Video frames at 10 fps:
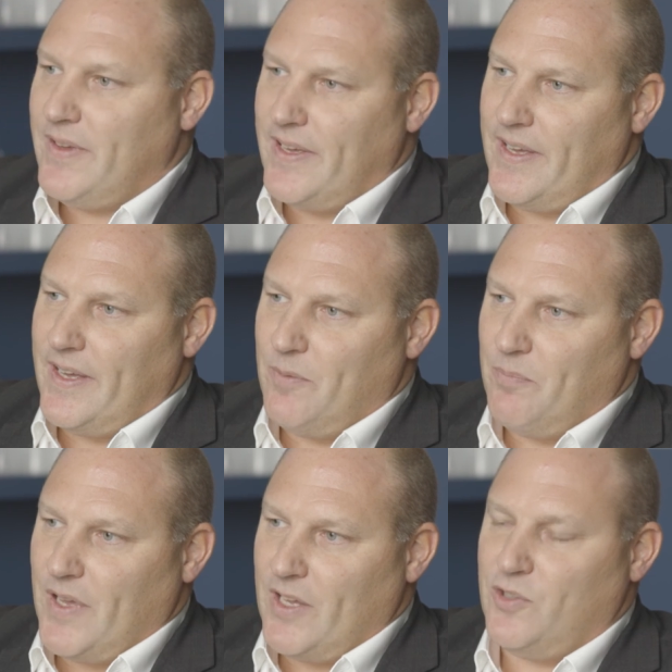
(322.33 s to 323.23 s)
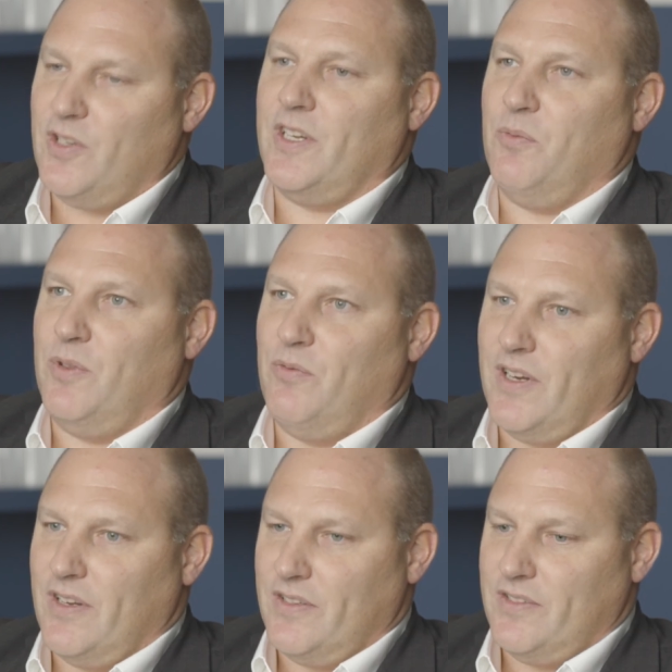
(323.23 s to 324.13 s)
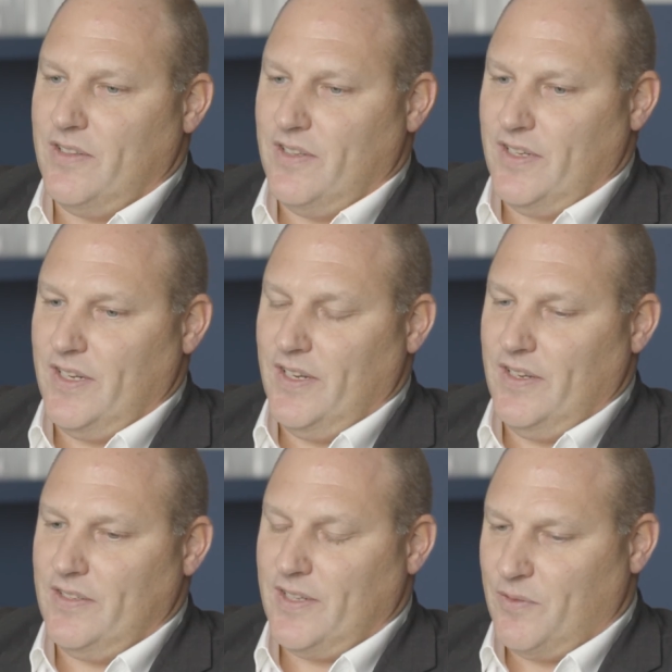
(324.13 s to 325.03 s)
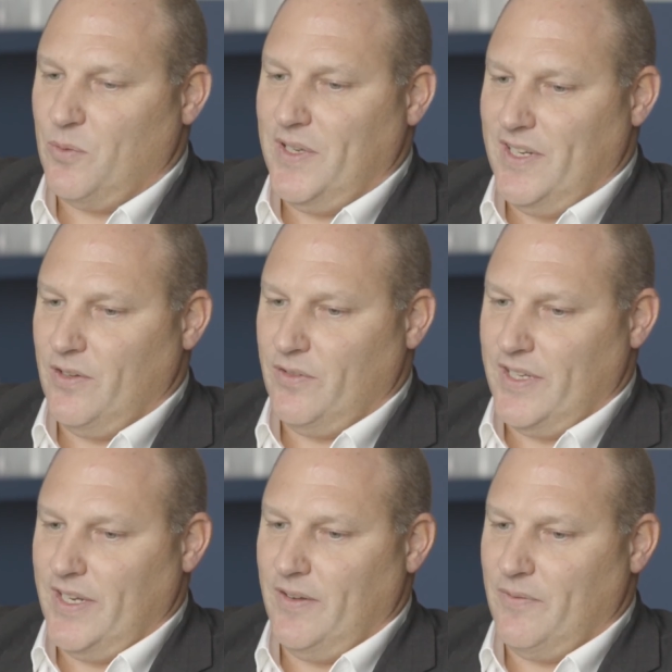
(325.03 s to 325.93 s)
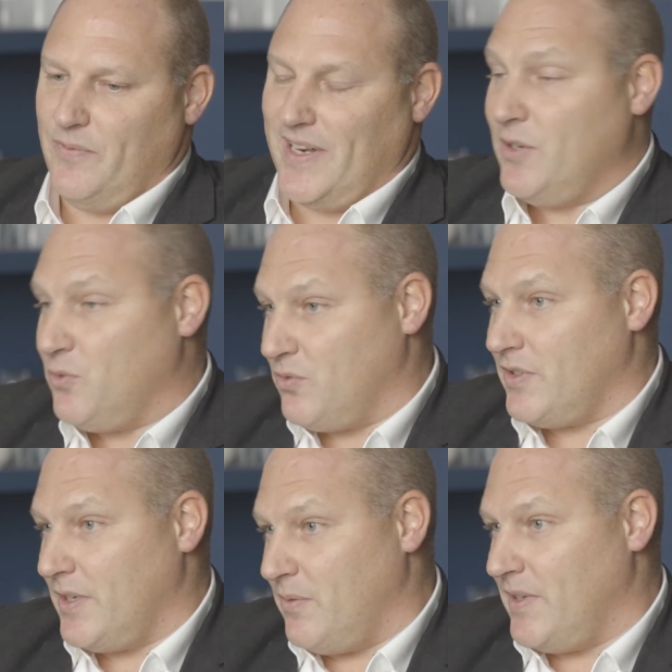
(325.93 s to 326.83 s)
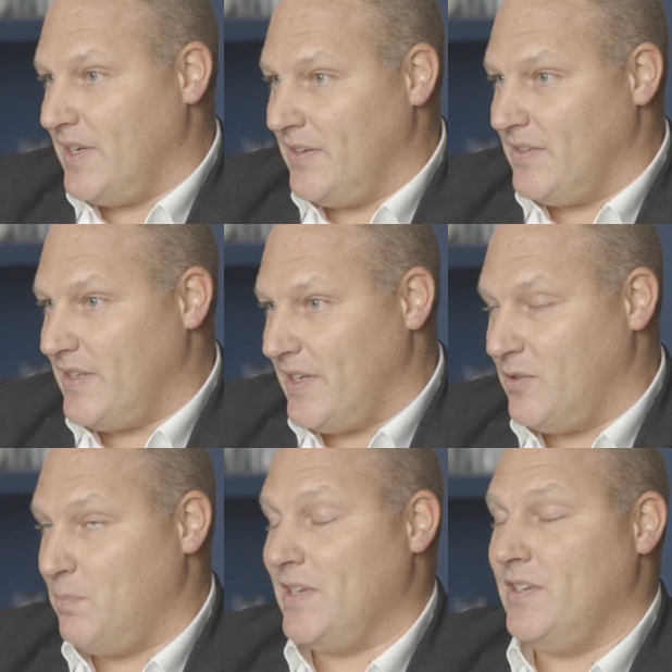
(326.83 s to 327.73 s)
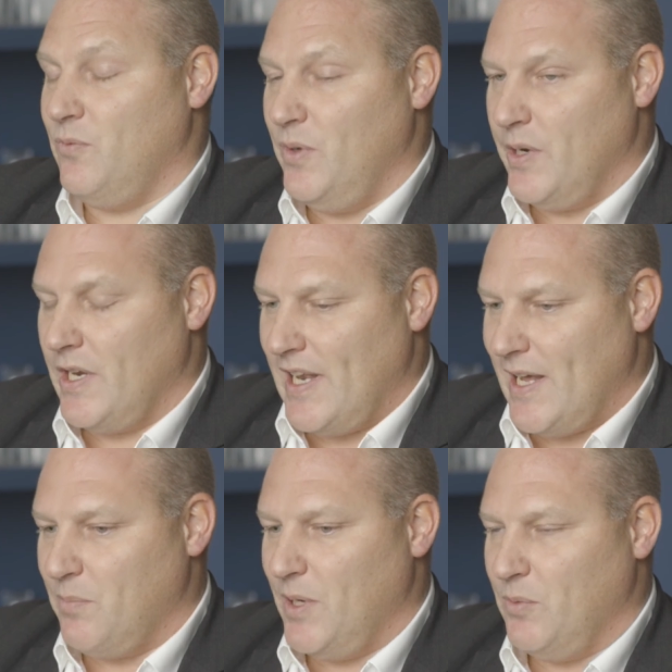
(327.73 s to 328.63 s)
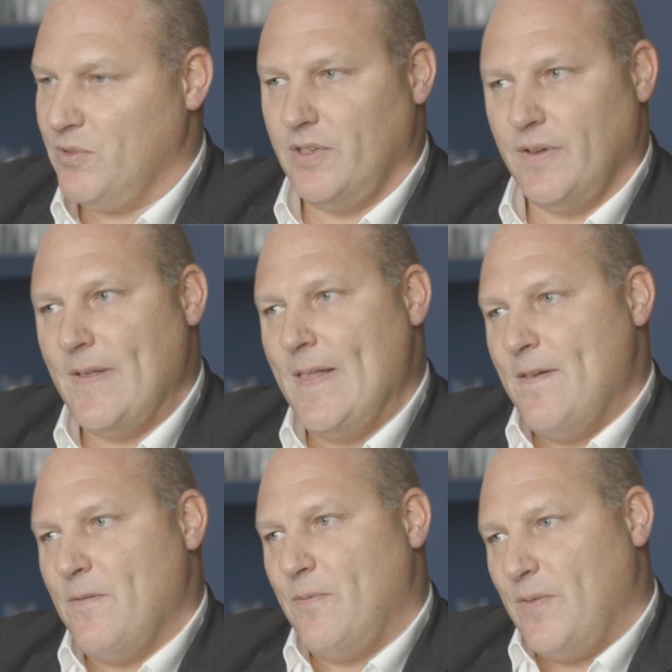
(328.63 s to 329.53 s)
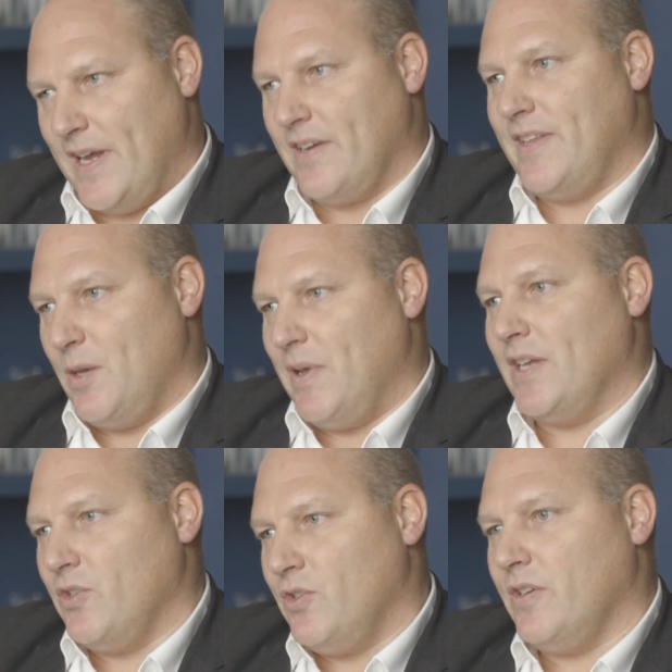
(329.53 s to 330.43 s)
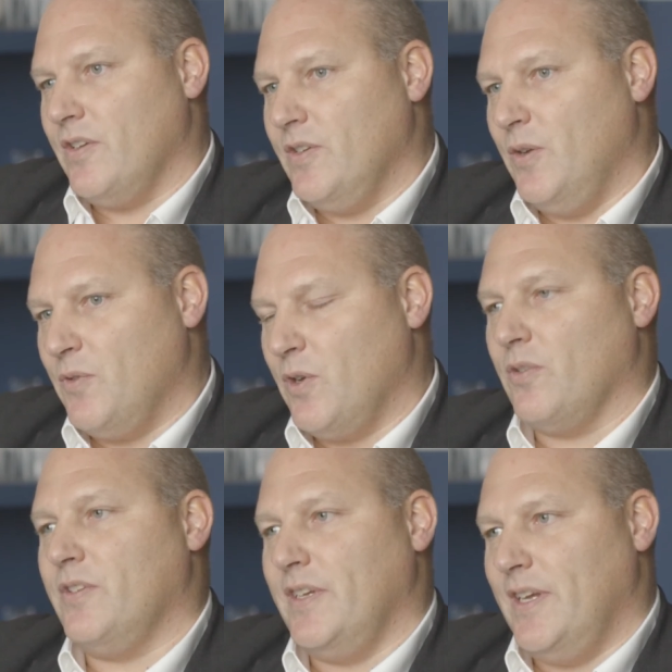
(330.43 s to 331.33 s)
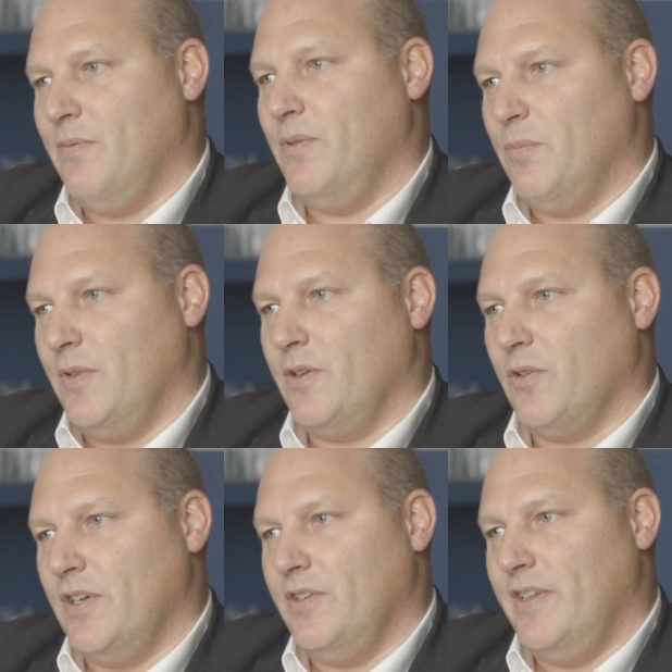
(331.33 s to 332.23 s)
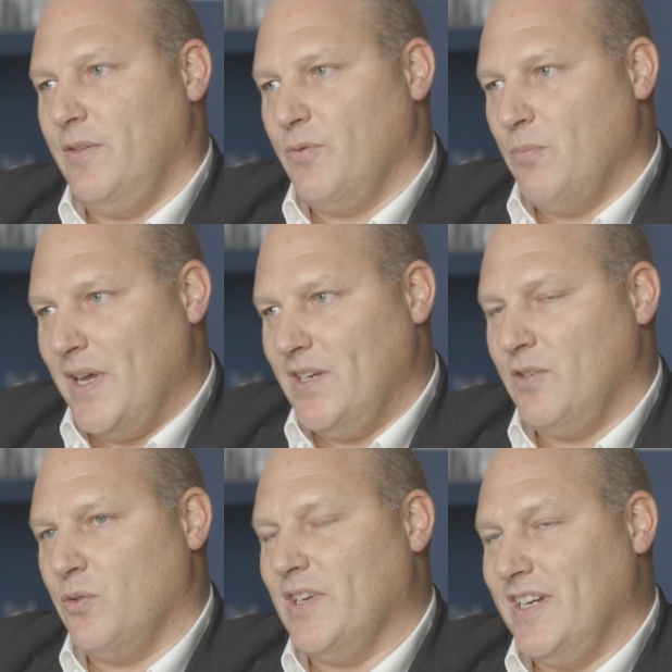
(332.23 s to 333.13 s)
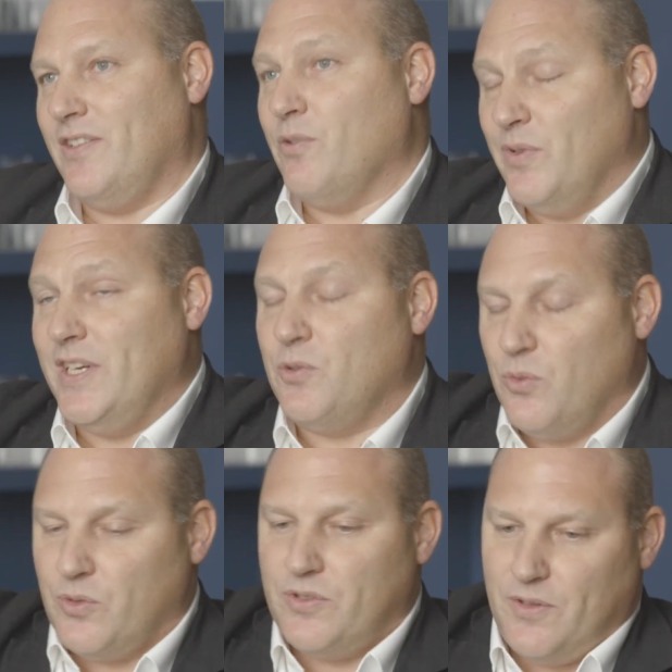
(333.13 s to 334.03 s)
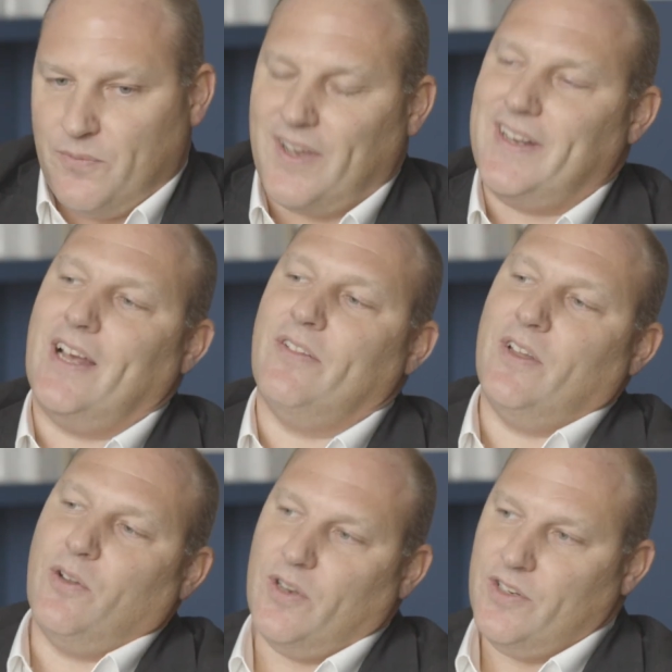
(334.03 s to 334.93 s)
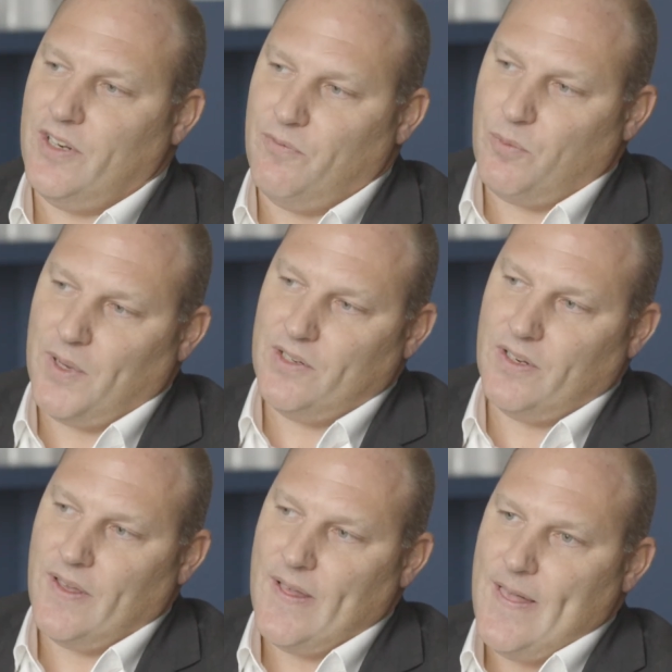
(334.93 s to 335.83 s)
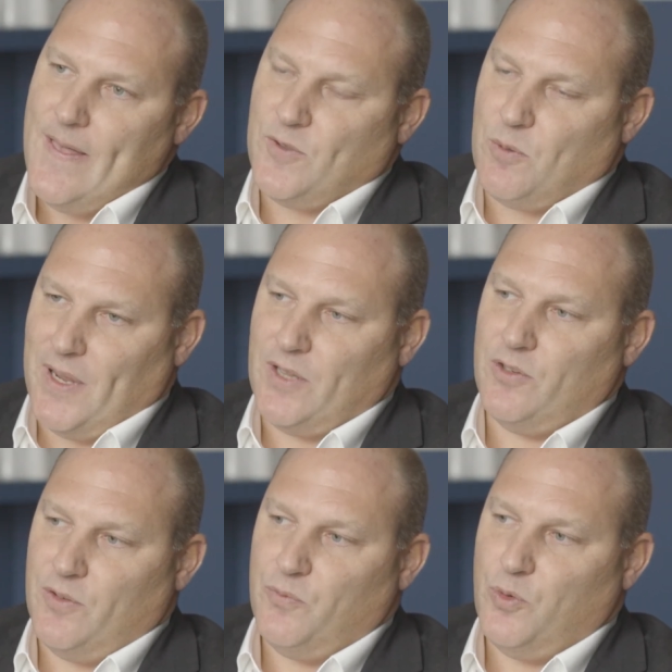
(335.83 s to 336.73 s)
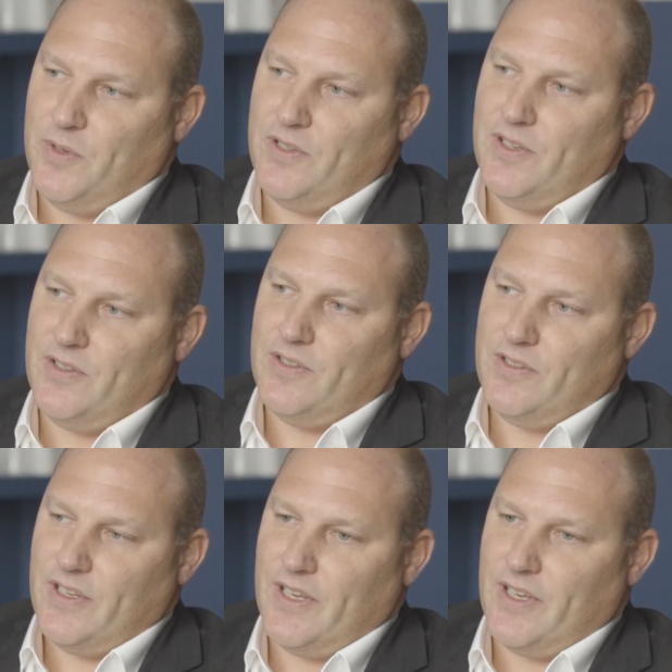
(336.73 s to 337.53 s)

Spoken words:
And certainly with regards to the stuff that we did on the financial side of things, and especially if we were going to allow people to flex their pension, you've got to give them the knowledge, the information, or at least the resource to find out the knowledge and information to make those informed decisions.